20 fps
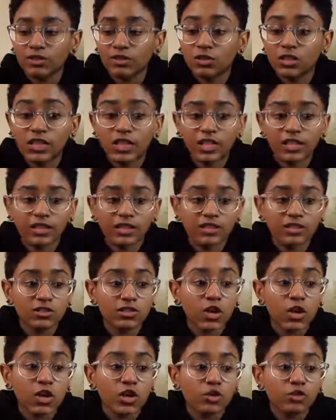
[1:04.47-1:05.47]
getting like
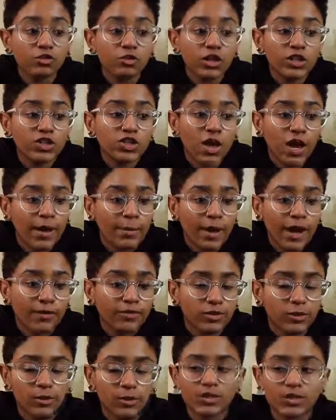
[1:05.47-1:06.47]
this great job
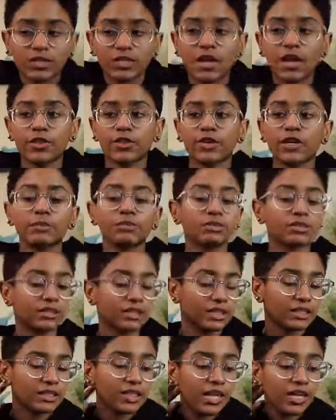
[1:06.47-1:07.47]
afterwards, and now they're able to
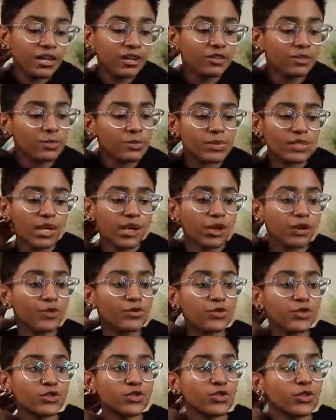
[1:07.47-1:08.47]
take care of
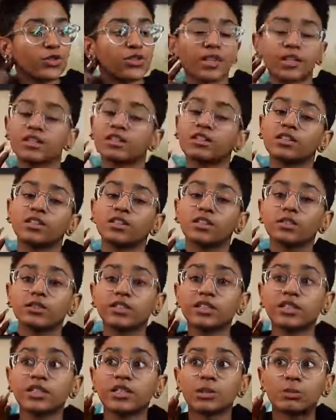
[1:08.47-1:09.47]
themselves, and so then that's
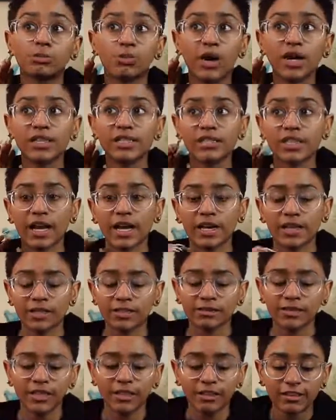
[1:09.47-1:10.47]
clearly bright side.
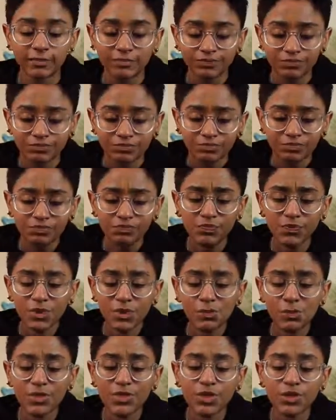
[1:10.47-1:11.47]

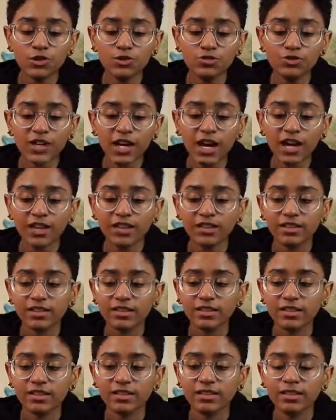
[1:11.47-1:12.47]
But then you've got
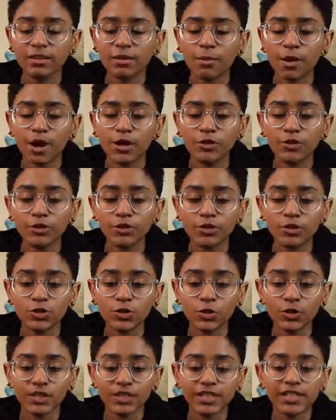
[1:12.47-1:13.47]
some other
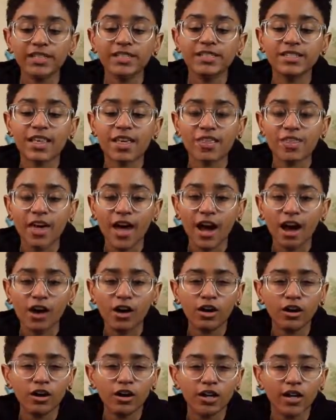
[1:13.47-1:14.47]
stories that
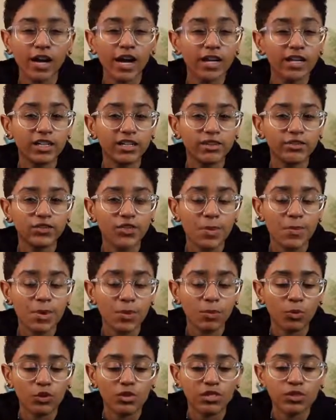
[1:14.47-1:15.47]
are kind of a
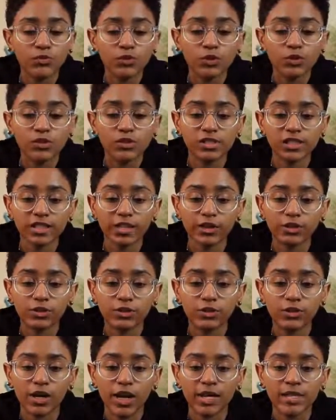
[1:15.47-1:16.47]
bit more difficult to
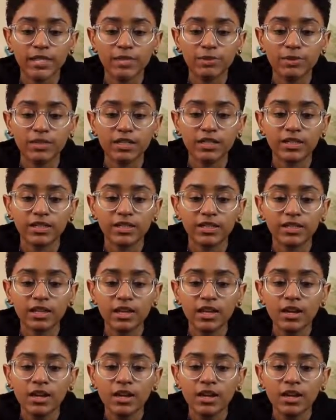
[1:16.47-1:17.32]
characterize because